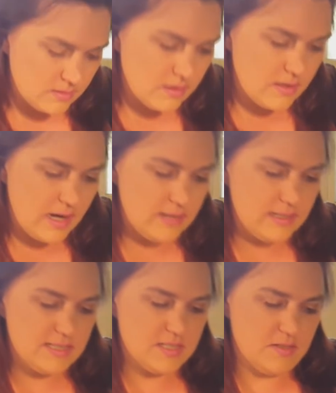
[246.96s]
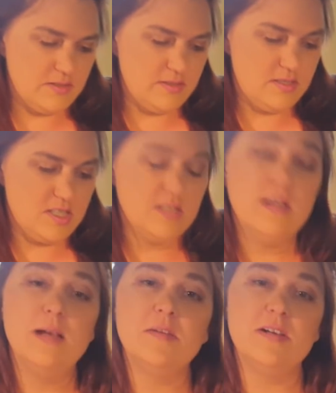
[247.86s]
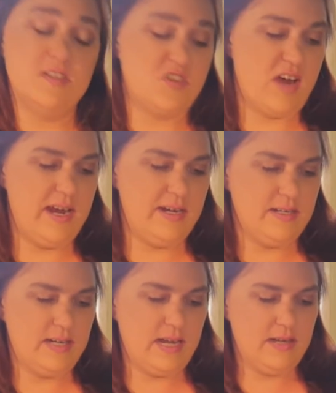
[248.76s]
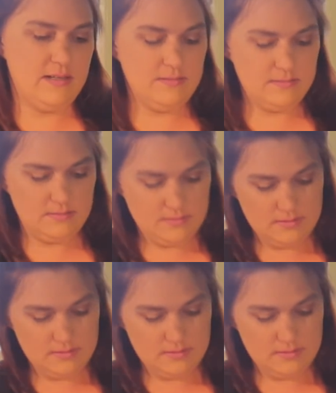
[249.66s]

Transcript: that's good. I'm going to drain it now,